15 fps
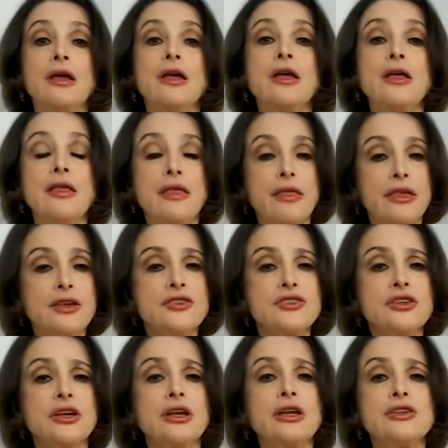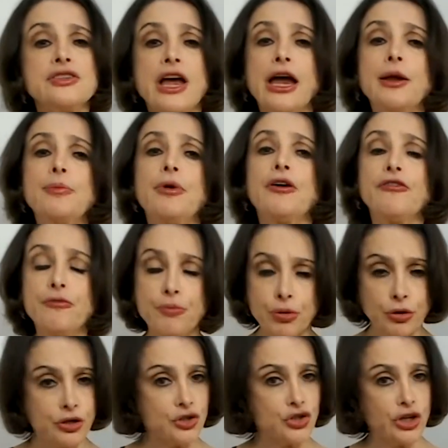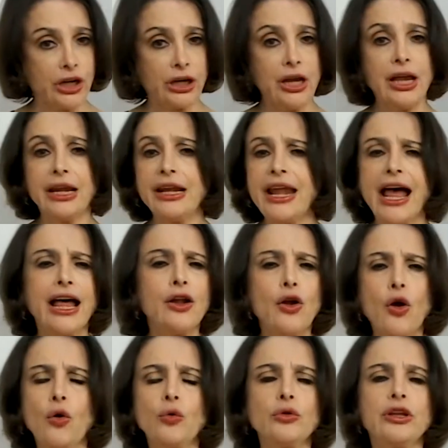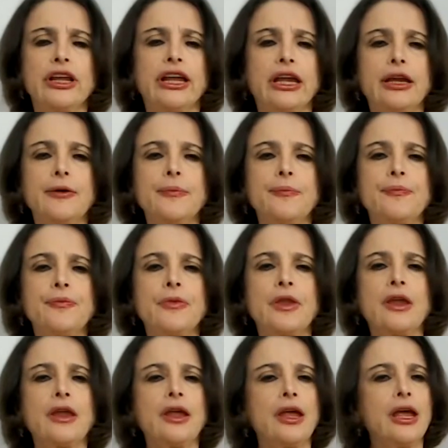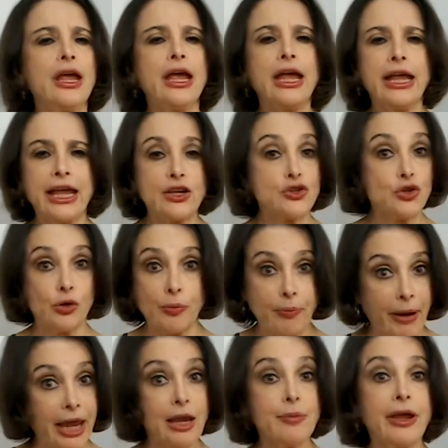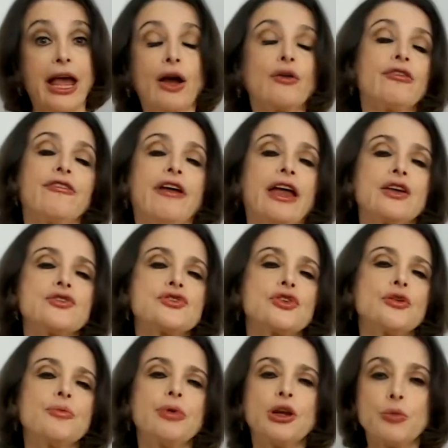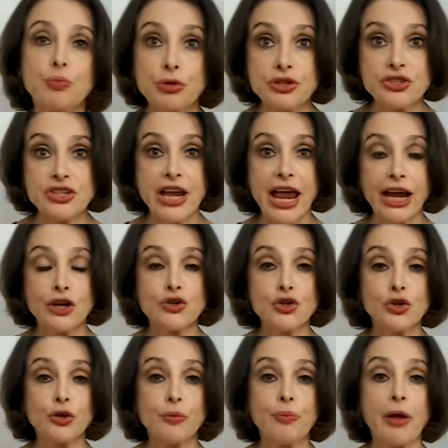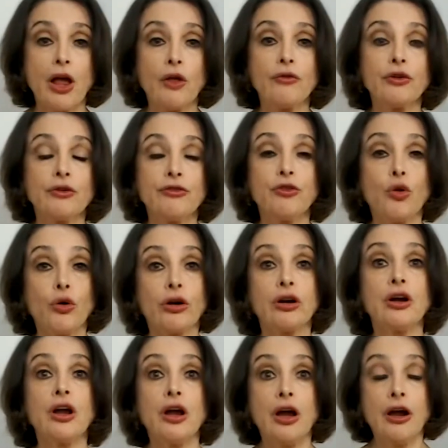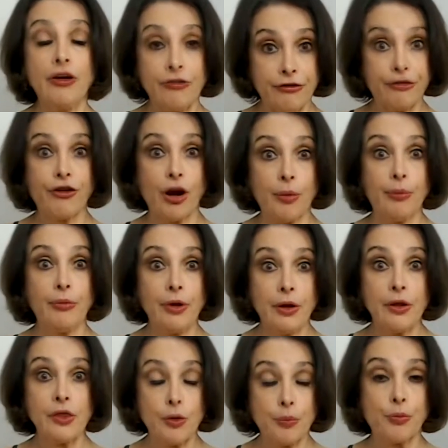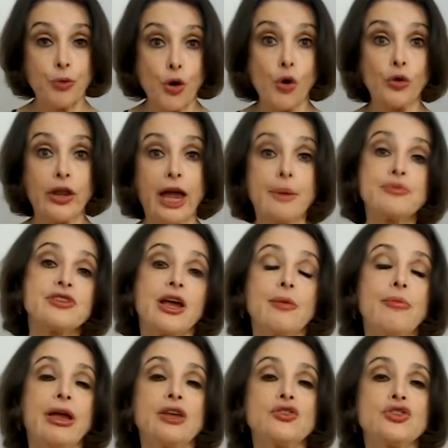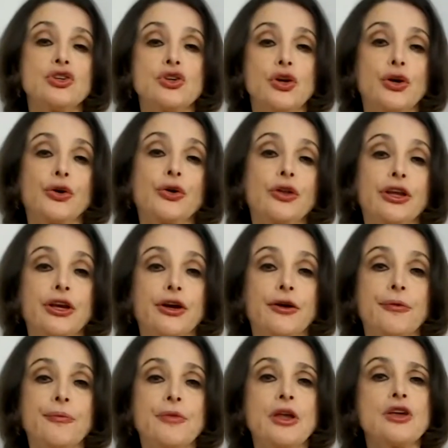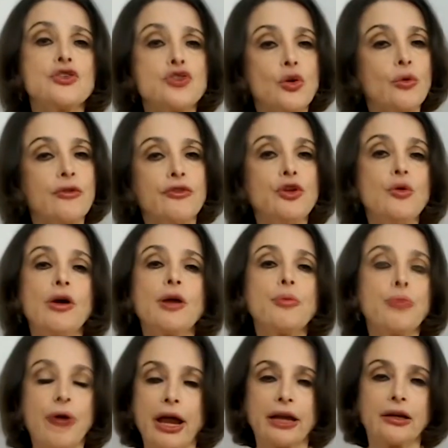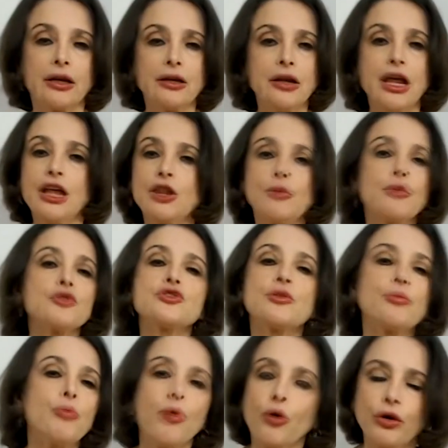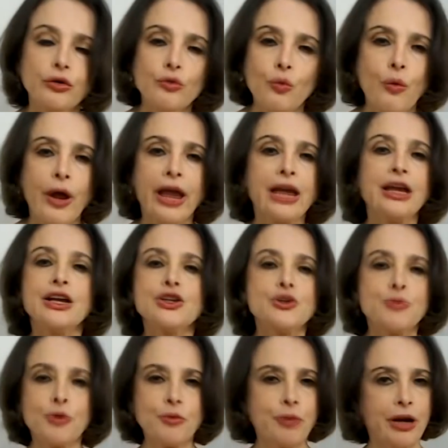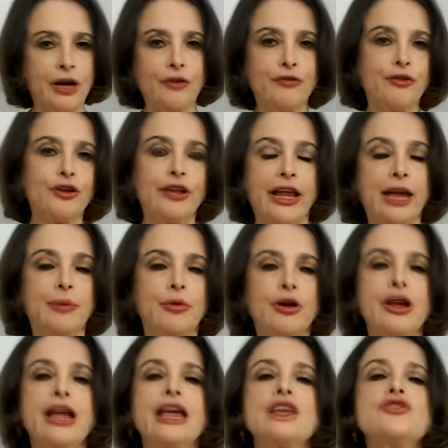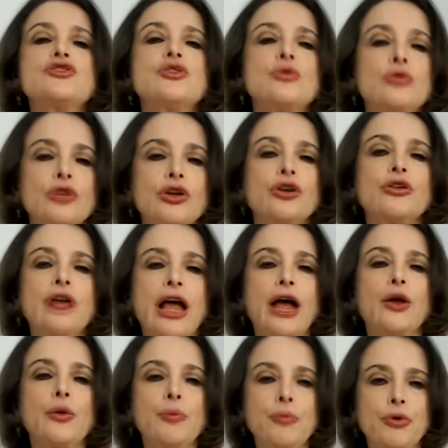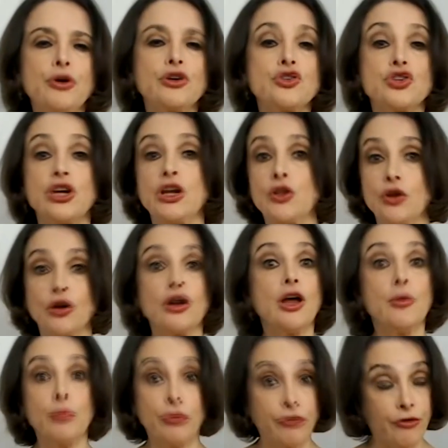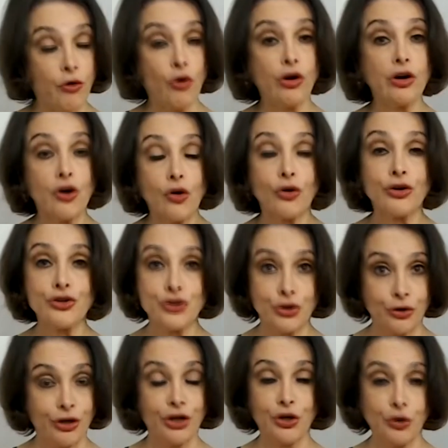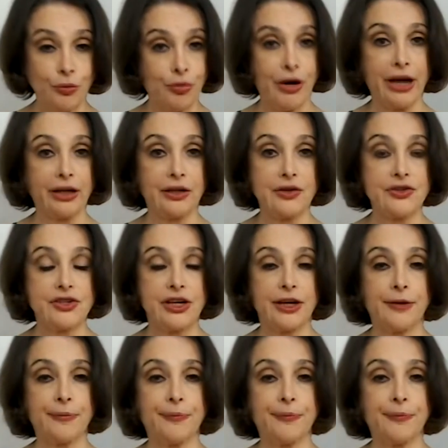This type of pushing not only gets your baby out faster, but it protects your pelvic floor from the prolapse I mentioned earlier. So if you are pregnant, the most important way to prepare for labor is to learn how to push either before or during your pregnancy.